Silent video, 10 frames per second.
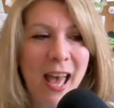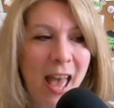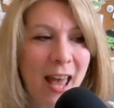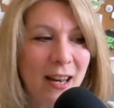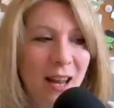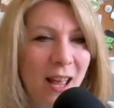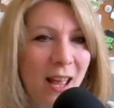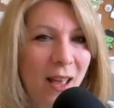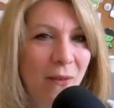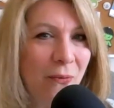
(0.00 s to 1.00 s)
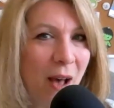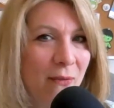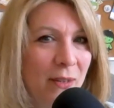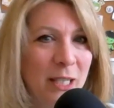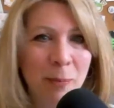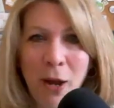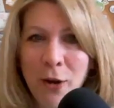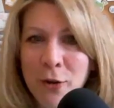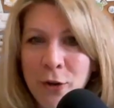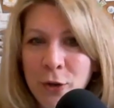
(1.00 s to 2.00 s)
And if I've
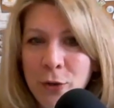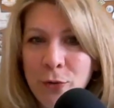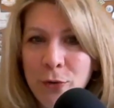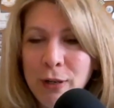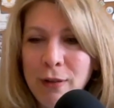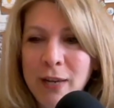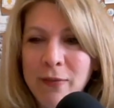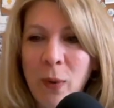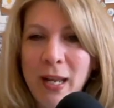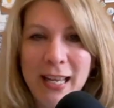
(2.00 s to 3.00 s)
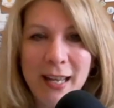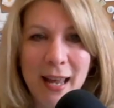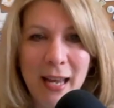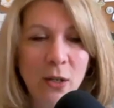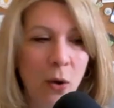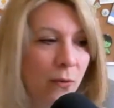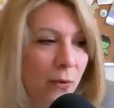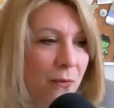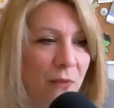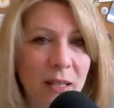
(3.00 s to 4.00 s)
inspired you to think of a way to connect over
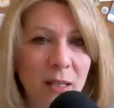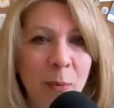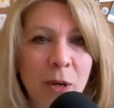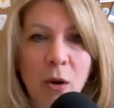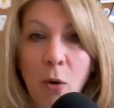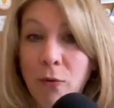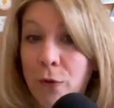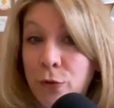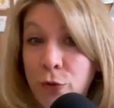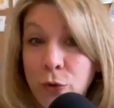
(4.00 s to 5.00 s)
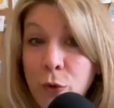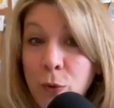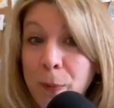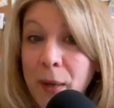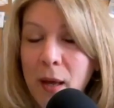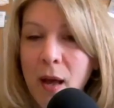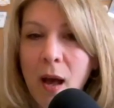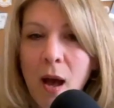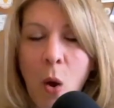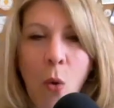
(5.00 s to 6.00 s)
Facebook, over Zoom,
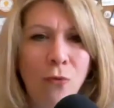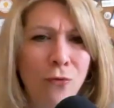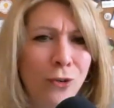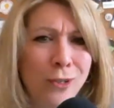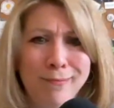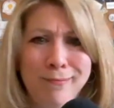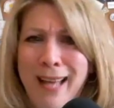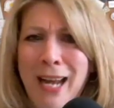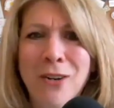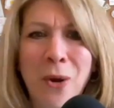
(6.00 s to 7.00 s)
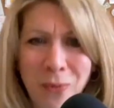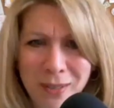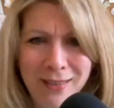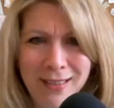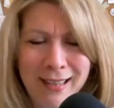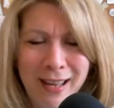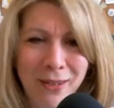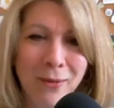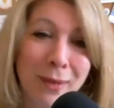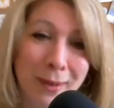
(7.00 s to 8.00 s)
over, I don't know, what else is out
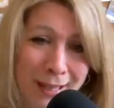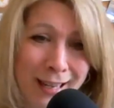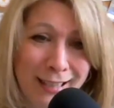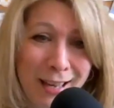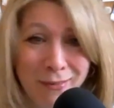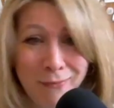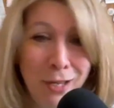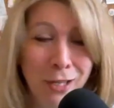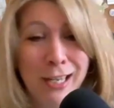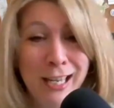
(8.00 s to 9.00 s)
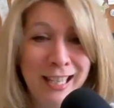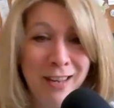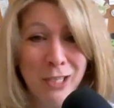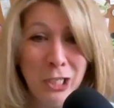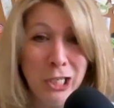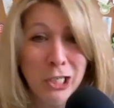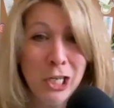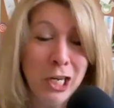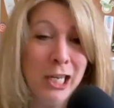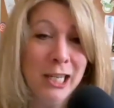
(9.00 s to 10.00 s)
there? Well, the kids have the
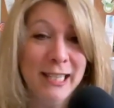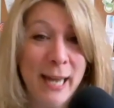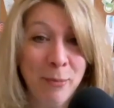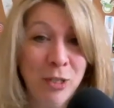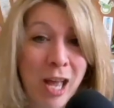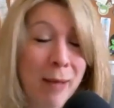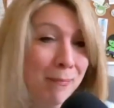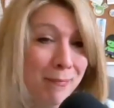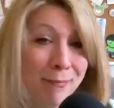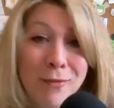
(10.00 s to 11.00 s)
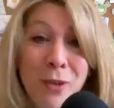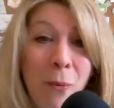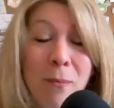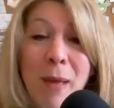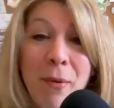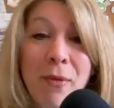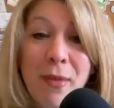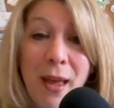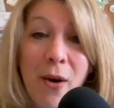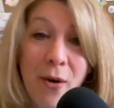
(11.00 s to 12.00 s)
TikTok and the Snapchat, so maybe
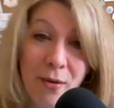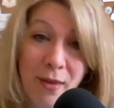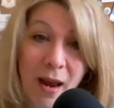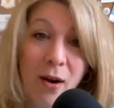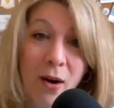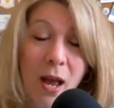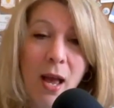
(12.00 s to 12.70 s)
they are there.